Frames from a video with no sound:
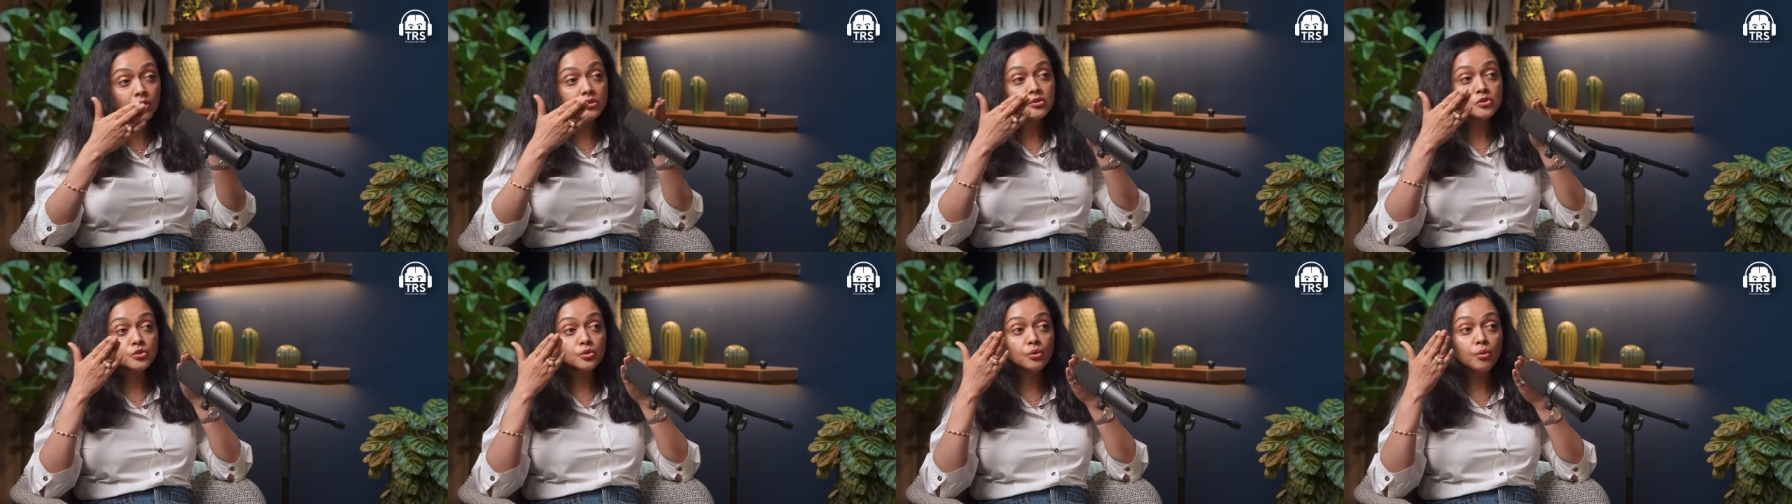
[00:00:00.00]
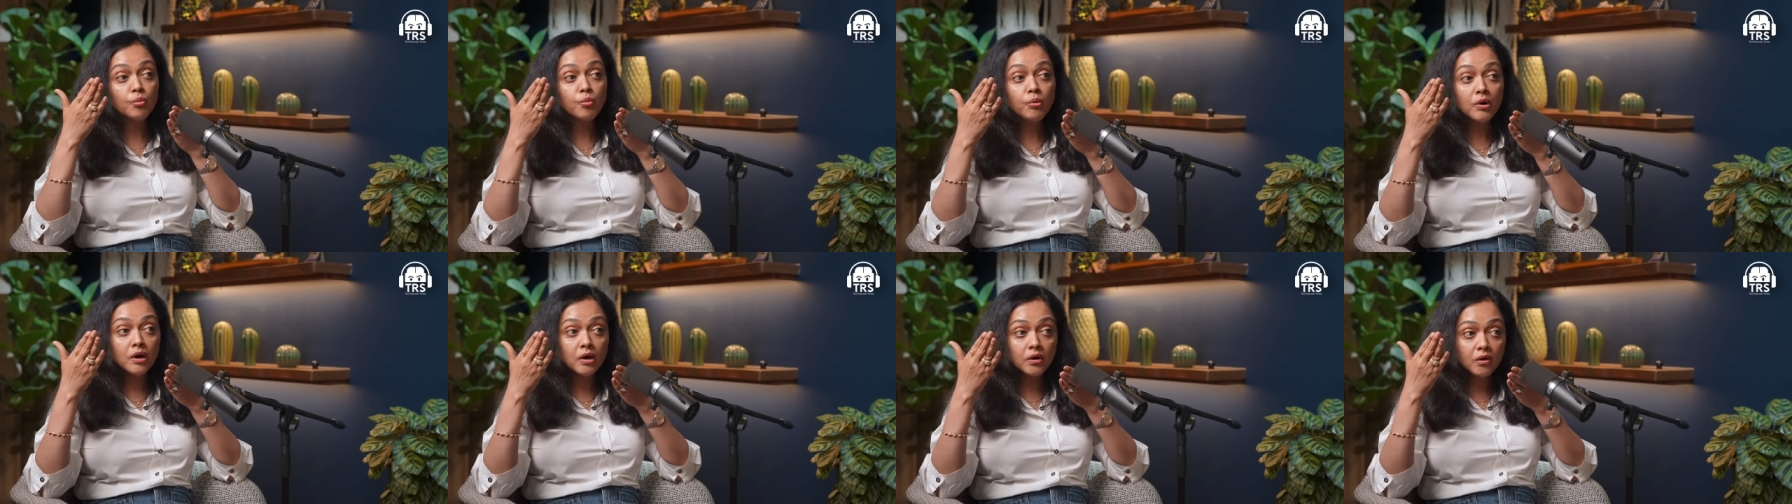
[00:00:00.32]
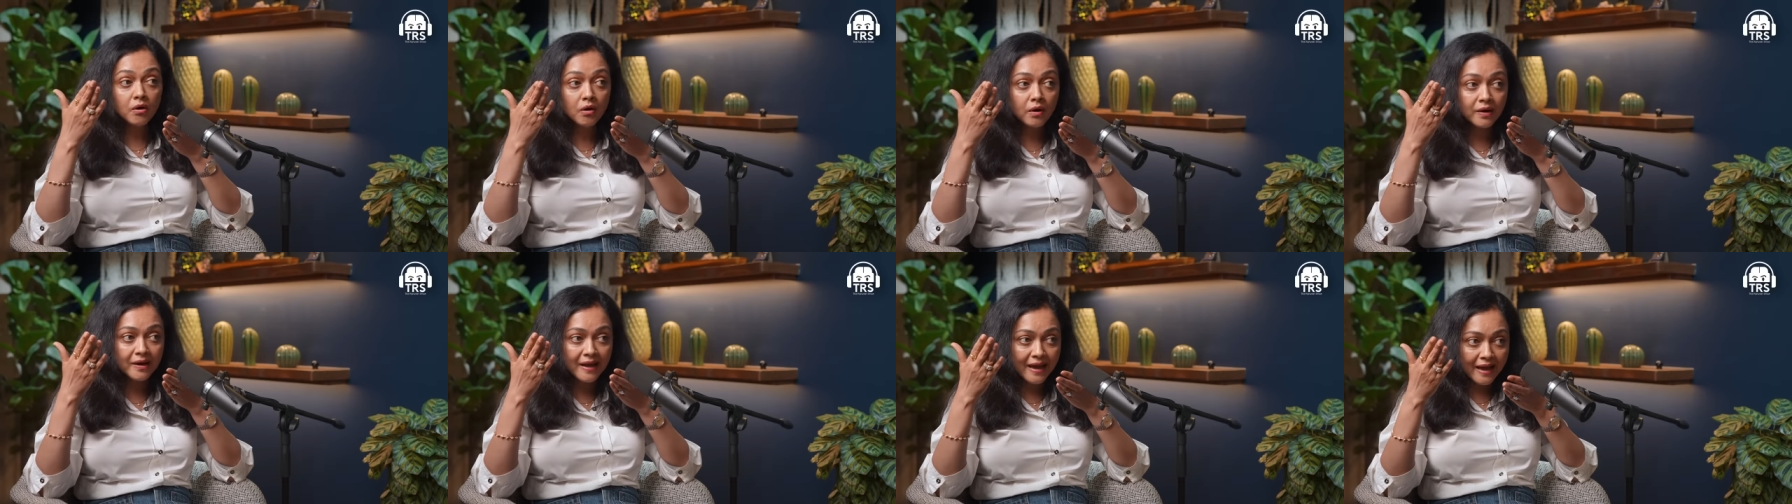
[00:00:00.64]
also
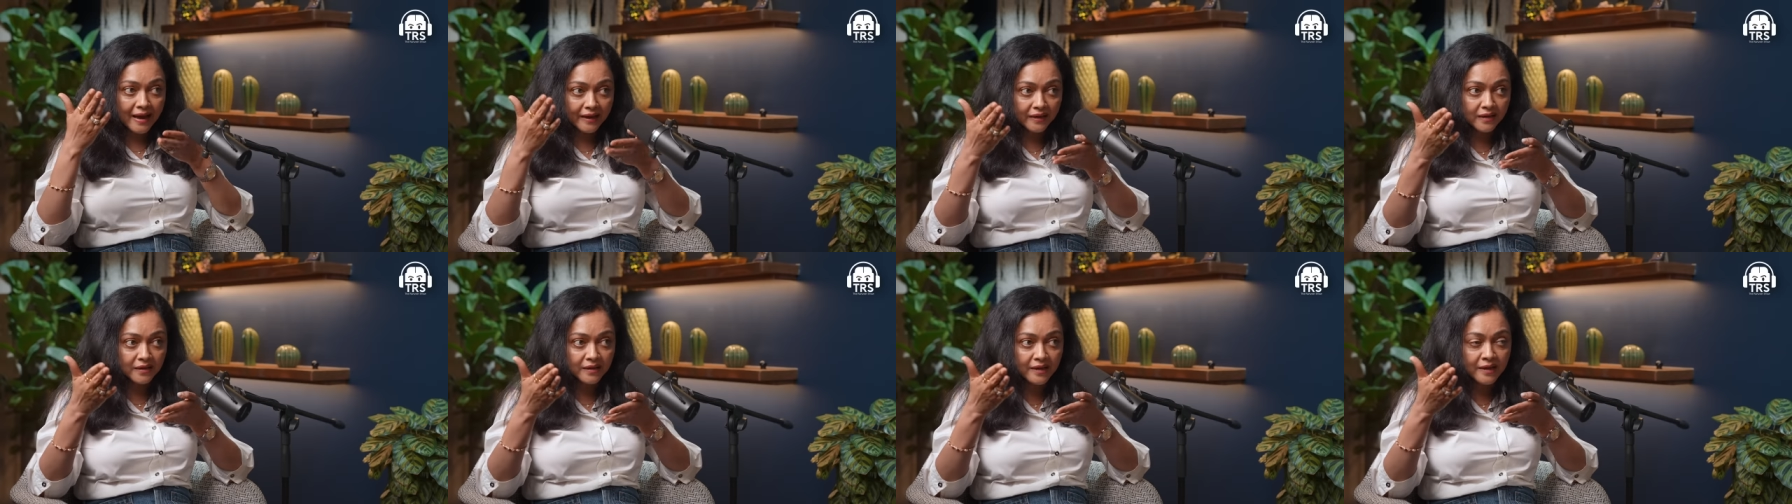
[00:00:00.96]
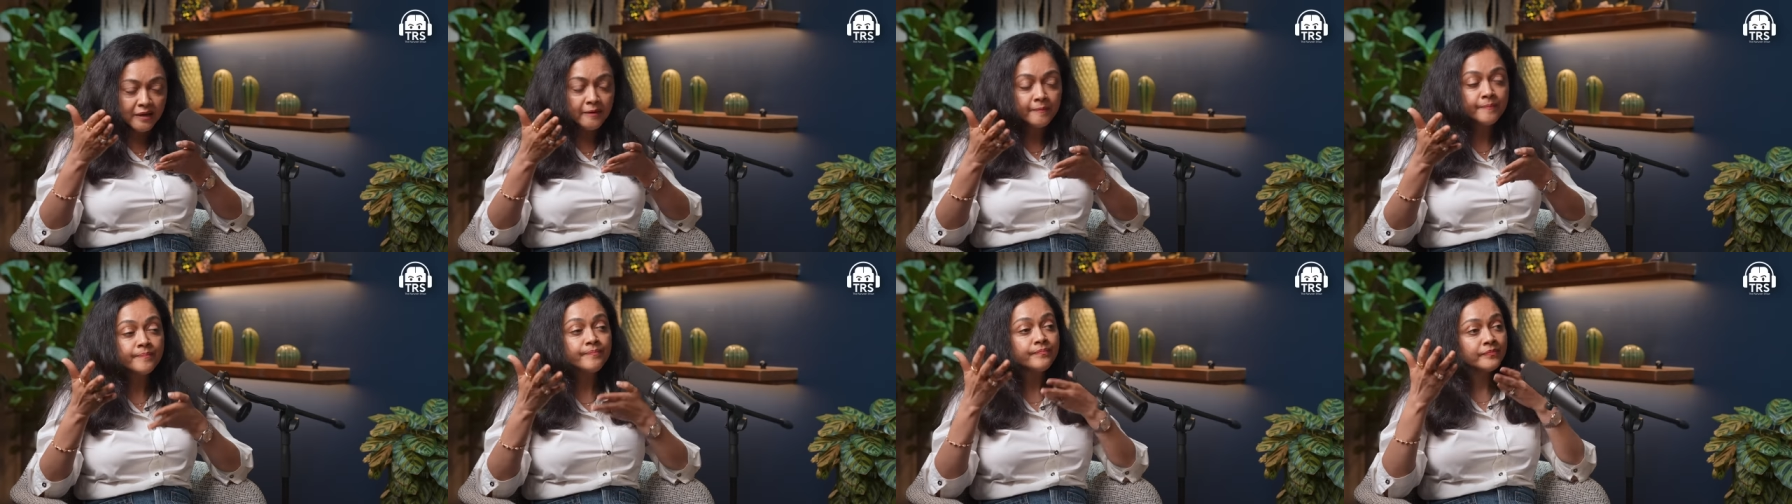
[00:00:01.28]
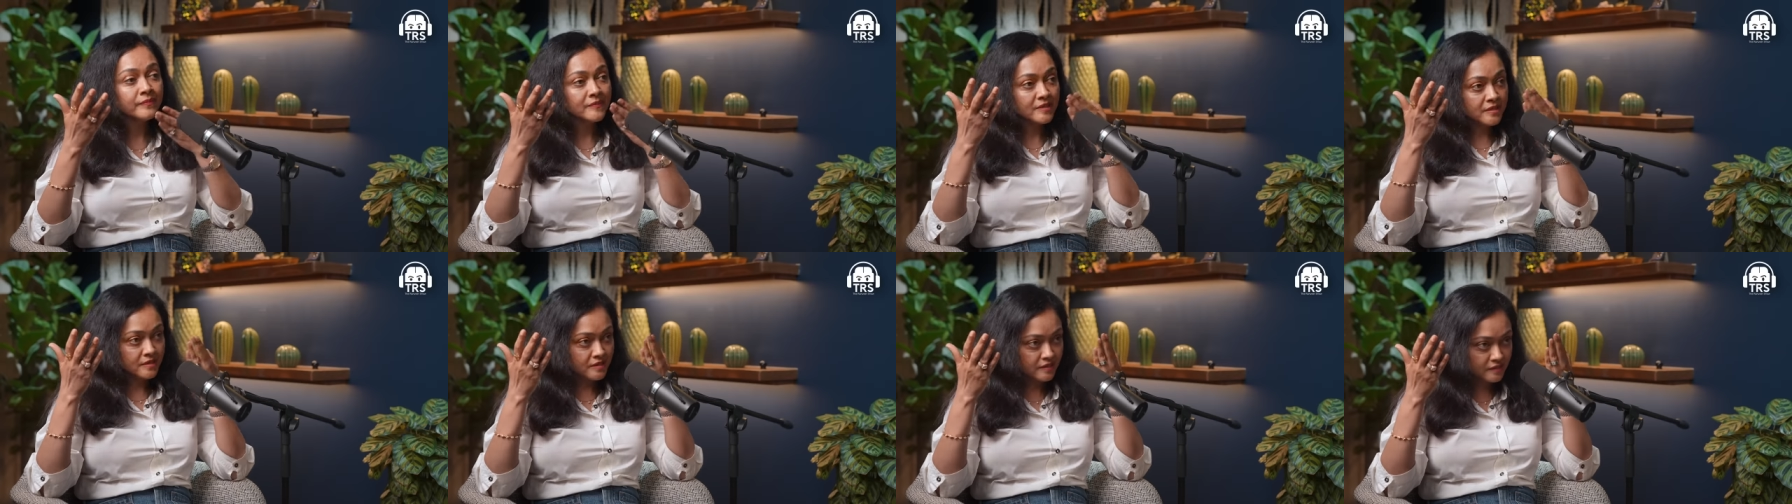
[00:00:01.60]
work on acne?
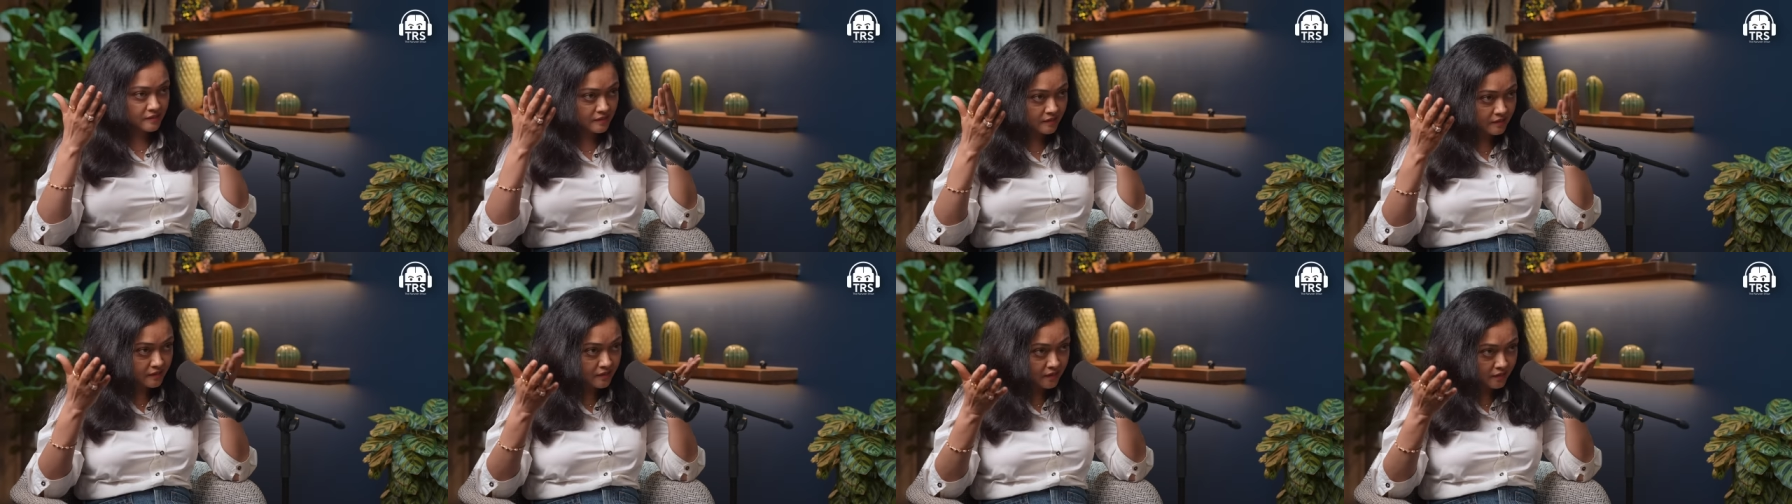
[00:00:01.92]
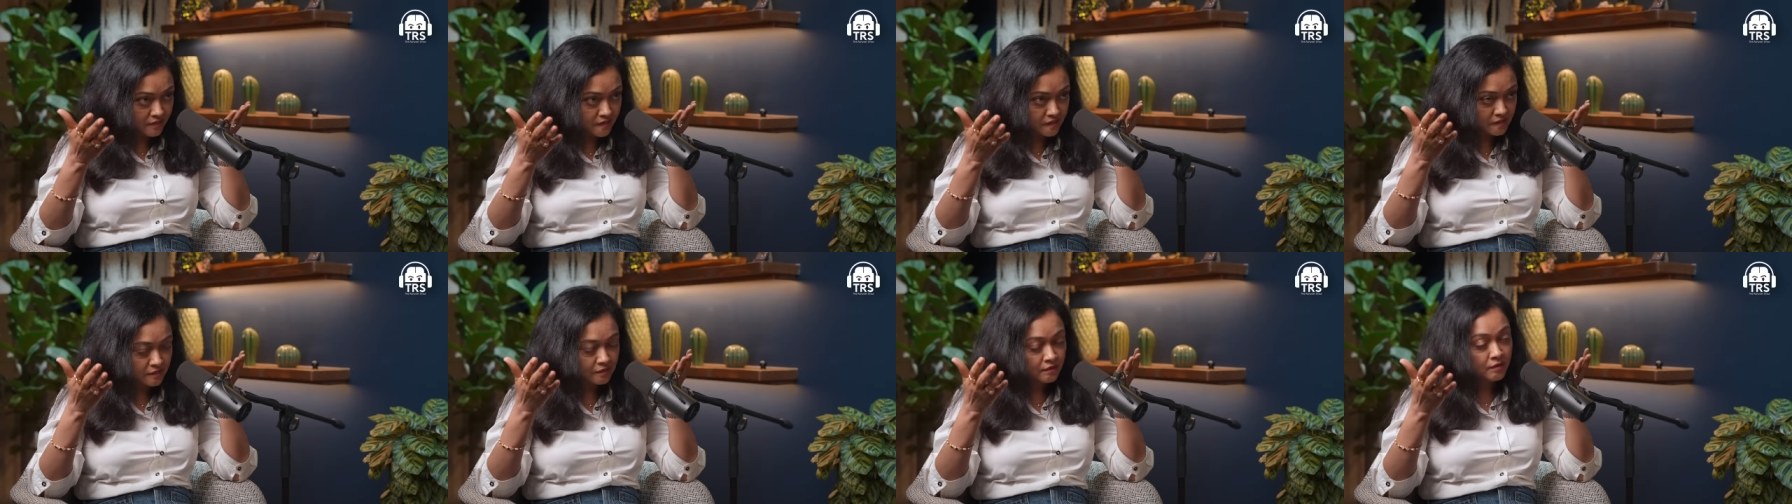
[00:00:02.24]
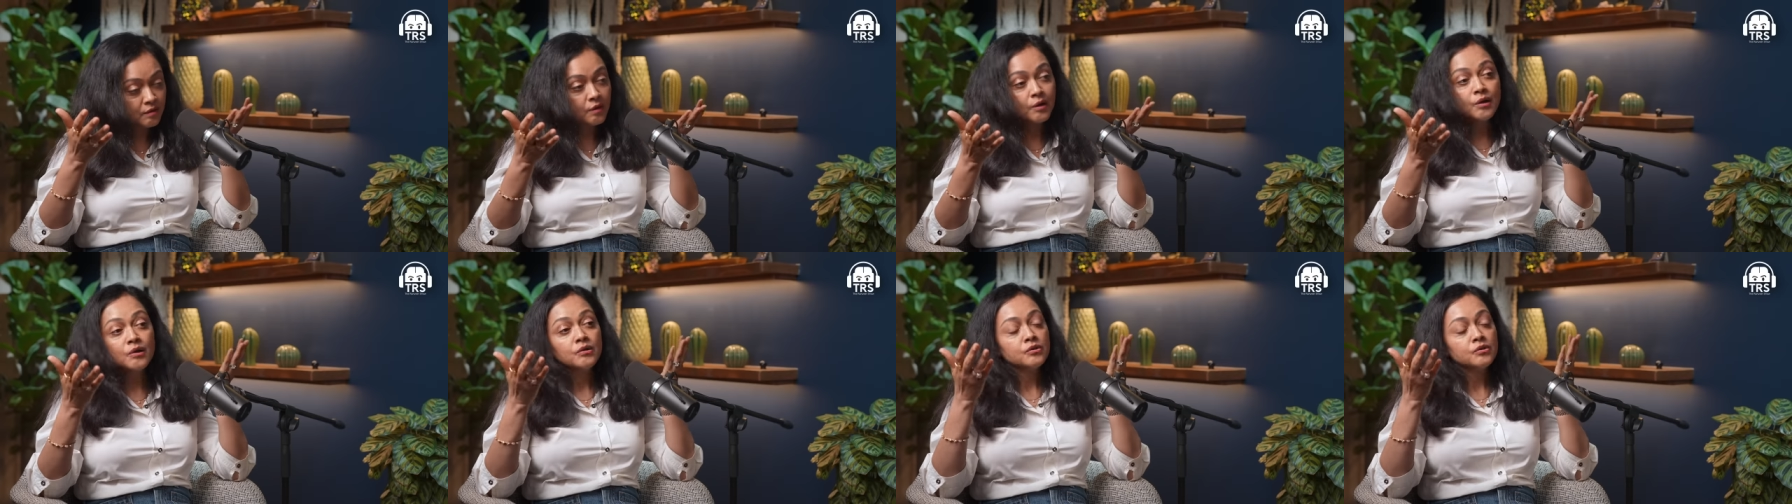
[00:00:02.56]
Yes, it does.